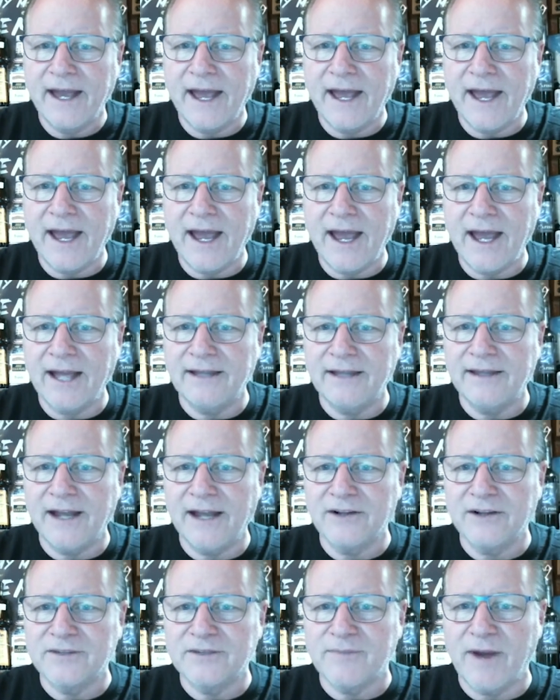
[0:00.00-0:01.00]
And
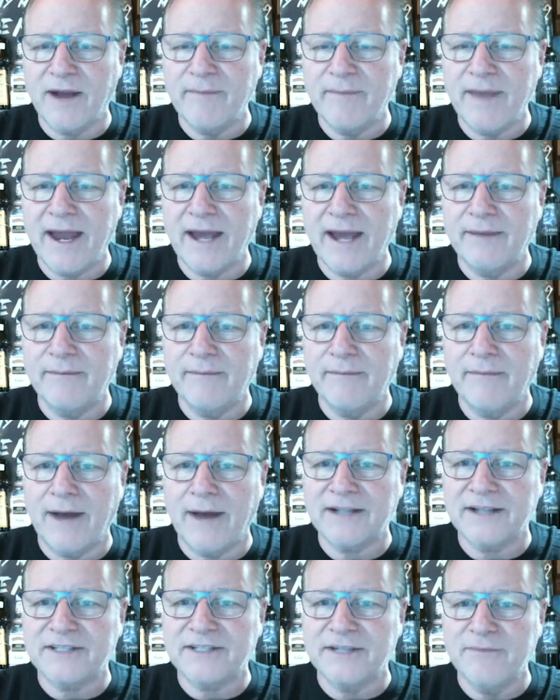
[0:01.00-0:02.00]
there's my man,
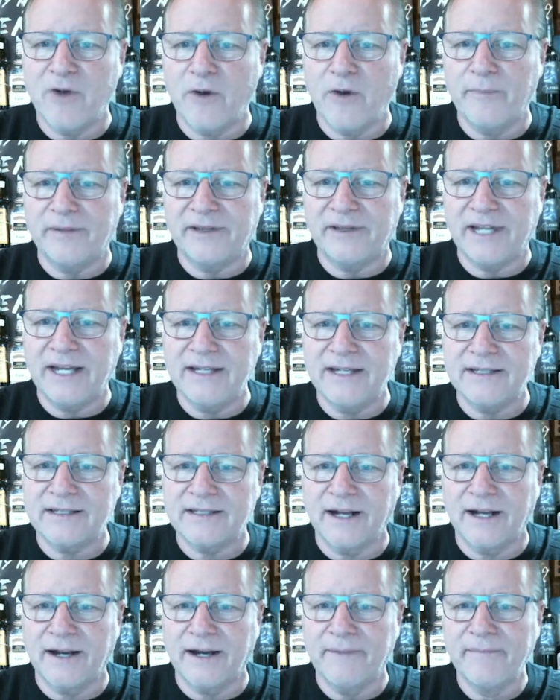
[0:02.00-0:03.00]
Massimo
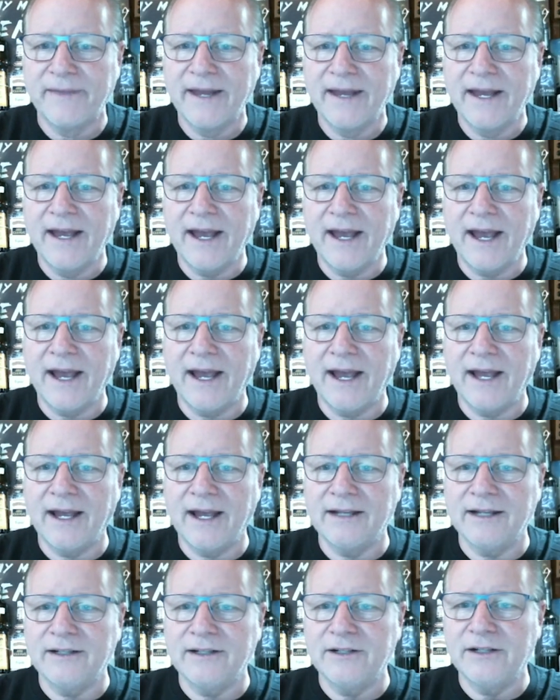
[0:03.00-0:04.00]
Batista.
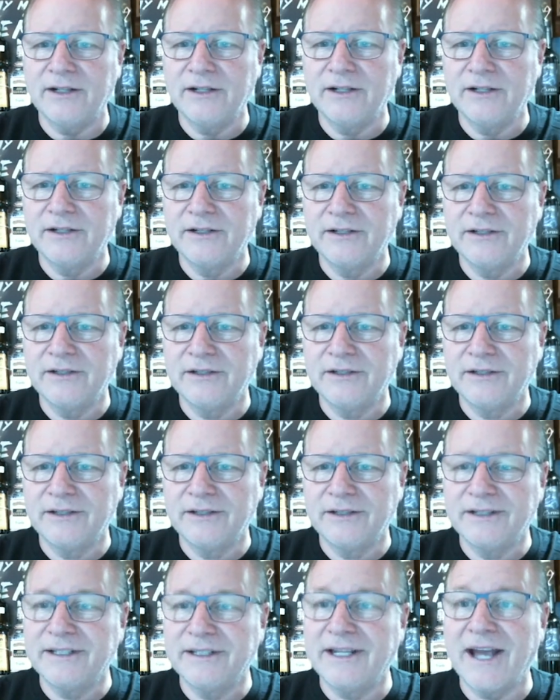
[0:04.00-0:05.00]
And,
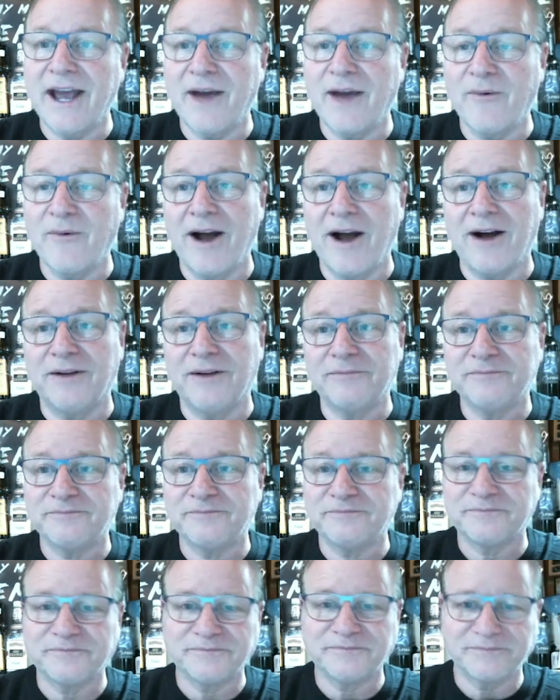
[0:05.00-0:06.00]
yeah, well,
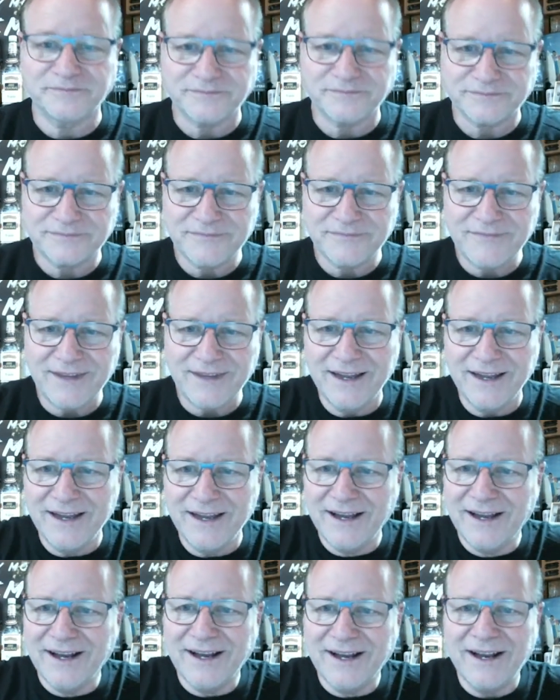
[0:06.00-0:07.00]

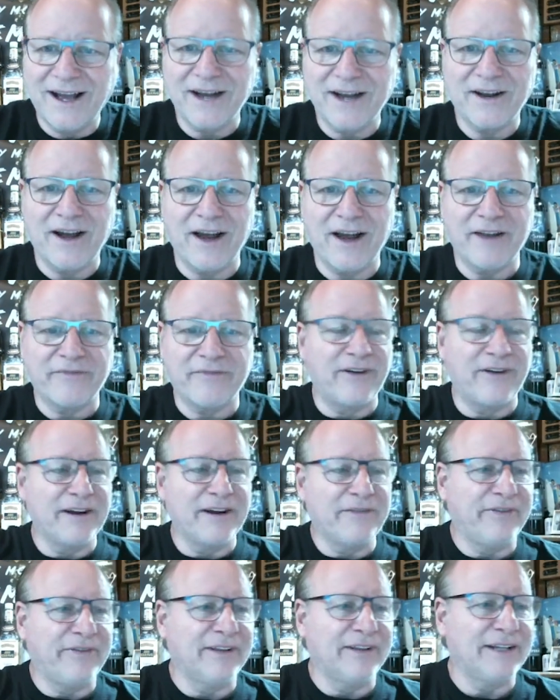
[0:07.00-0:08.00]
kind of had a funny
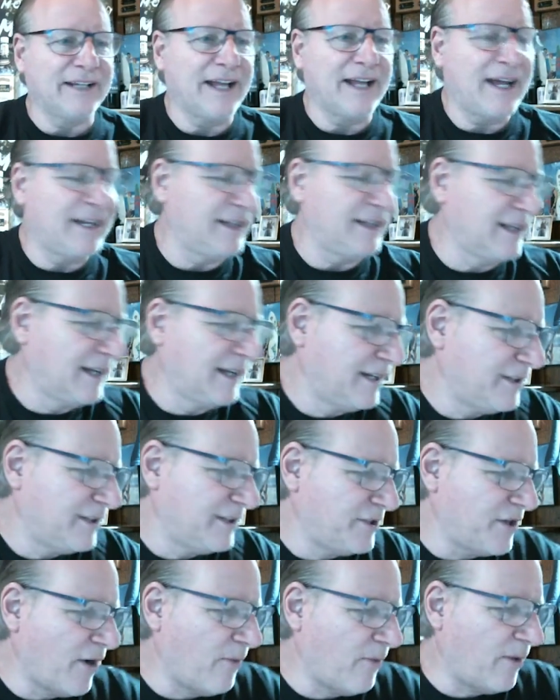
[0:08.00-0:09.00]
feeling that
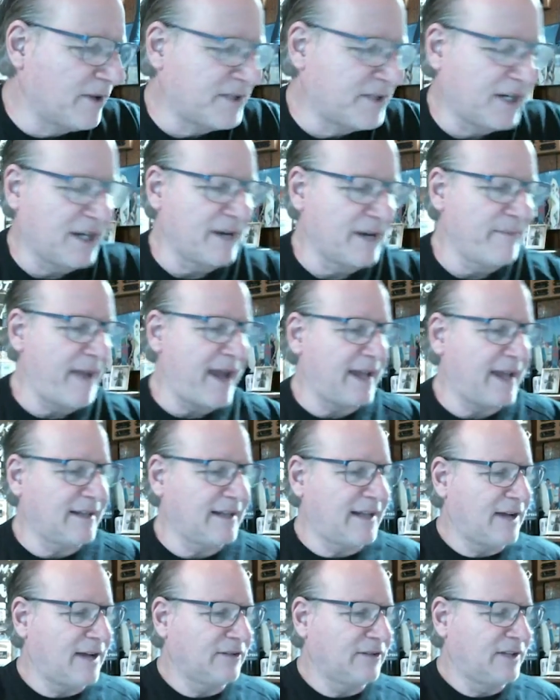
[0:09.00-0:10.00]
Joe wasn't going to make it
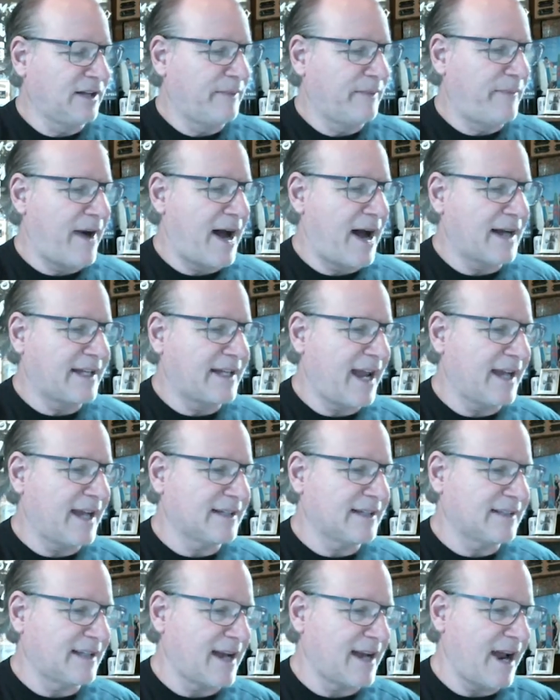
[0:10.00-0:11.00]
down to the
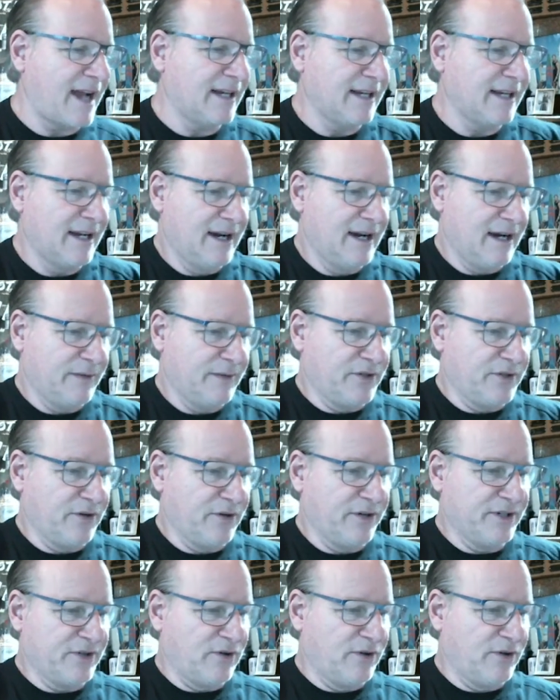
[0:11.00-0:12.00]
podcast tonight. I'm
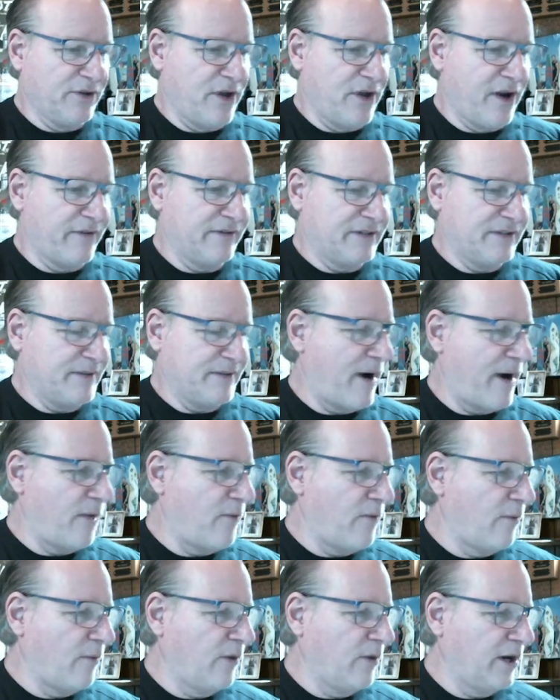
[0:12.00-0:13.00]
sure he's all nervous about
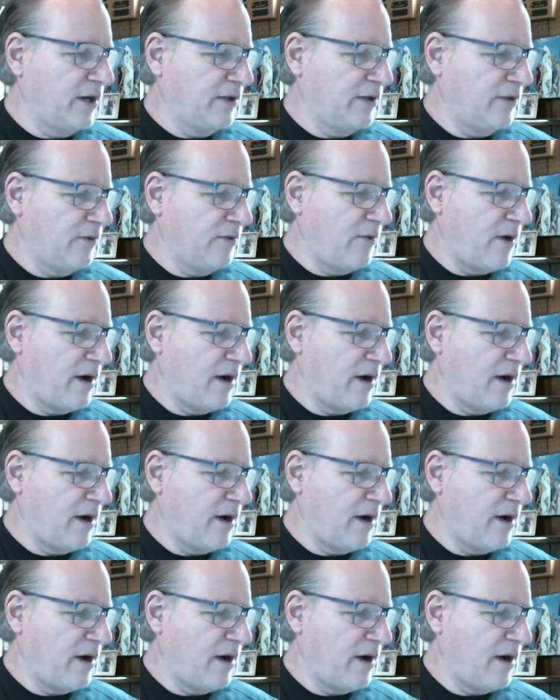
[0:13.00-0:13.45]
what we're going to do